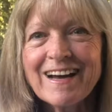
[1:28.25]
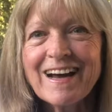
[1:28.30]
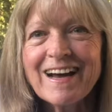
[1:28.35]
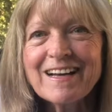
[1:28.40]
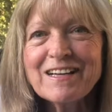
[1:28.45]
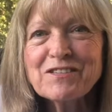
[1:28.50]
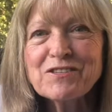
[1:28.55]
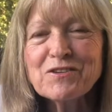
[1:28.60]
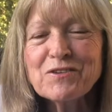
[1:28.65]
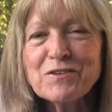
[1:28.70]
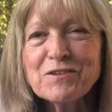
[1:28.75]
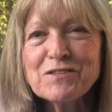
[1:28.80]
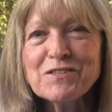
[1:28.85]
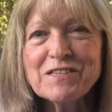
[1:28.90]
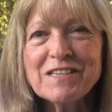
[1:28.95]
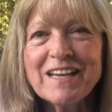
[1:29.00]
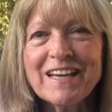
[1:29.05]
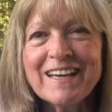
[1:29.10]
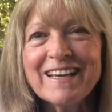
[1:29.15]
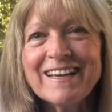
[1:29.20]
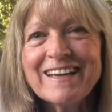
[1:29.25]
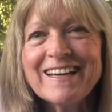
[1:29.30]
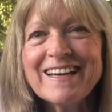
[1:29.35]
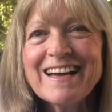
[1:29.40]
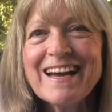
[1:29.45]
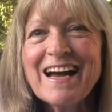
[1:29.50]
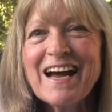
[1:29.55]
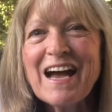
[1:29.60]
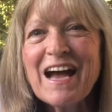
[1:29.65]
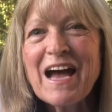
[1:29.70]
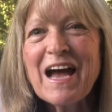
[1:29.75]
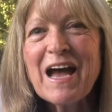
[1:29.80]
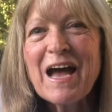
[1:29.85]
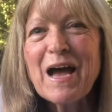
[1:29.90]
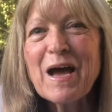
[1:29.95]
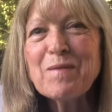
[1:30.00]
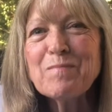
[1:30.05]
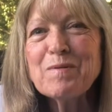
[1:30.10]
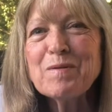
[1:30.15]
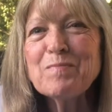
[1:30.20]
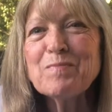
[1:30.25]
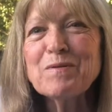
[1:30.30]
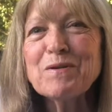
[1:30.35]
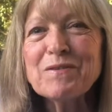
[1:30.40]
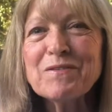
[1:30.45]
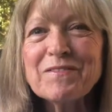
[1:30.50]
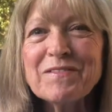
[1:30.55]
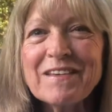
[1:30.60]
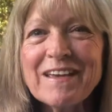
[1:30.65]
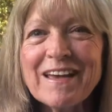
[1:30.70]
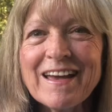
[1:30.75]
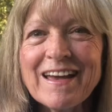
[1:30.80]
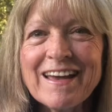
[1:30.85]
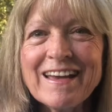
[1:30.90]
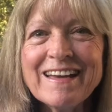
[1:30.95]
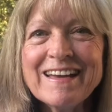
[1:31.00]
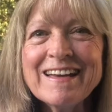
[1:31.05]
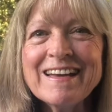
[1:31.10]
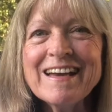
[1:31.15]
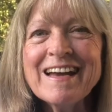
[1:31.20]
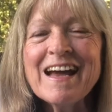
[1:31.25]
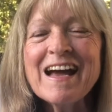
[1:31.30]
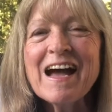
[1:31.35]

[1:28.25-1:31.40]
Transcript: Hi, Georgie. Happy birthday.